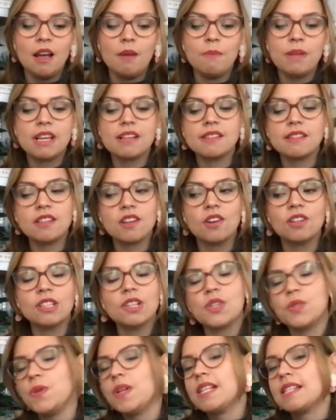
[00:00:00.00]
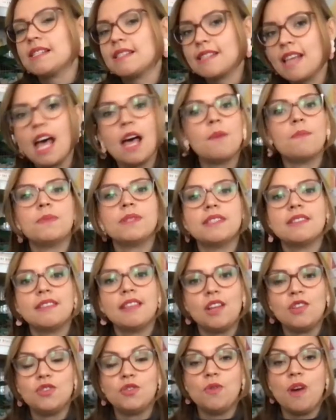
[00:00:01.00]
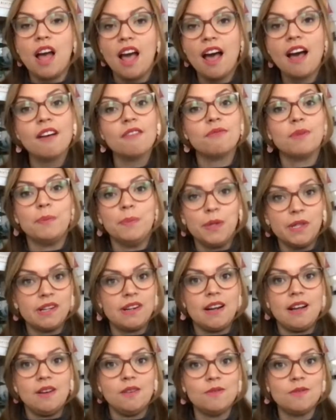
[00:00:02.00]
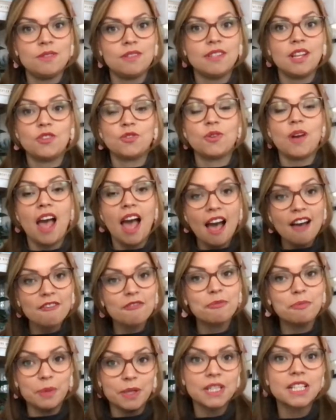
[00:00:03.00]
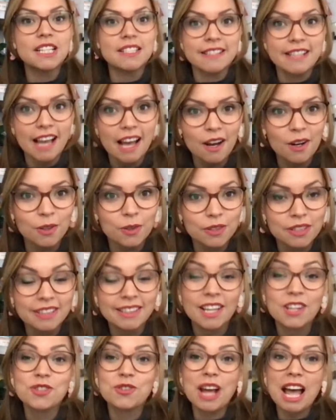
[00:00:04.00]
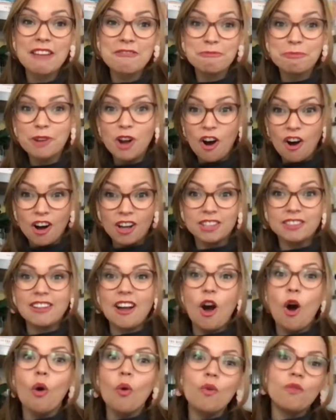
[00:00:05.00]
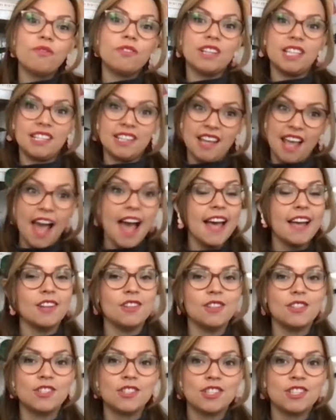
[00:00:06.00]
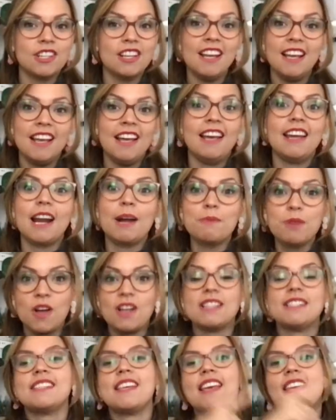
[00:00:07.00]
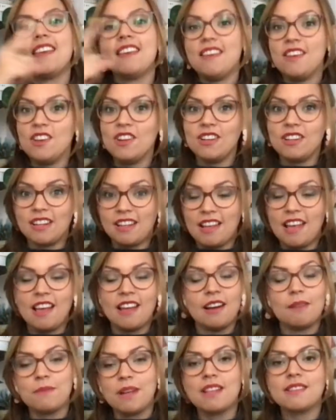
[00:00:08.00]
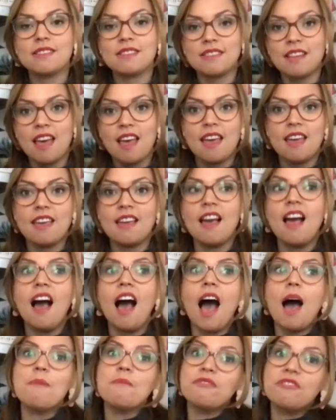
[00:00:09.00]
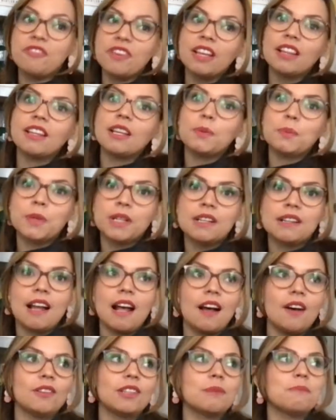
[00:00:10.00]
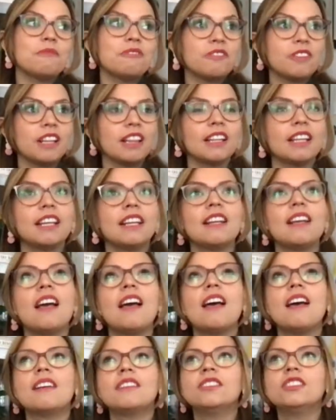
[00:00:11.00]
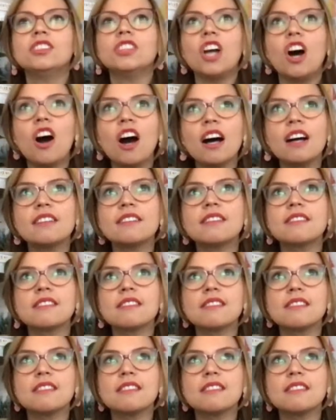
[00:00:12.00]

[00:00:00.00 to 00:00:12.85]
Because in order to accept that you have a burnout, that you have burned out, and that you have gone over the edge, and I'm not saying here, again, I'm not saying I'm feeling burned out, I'm feeling not,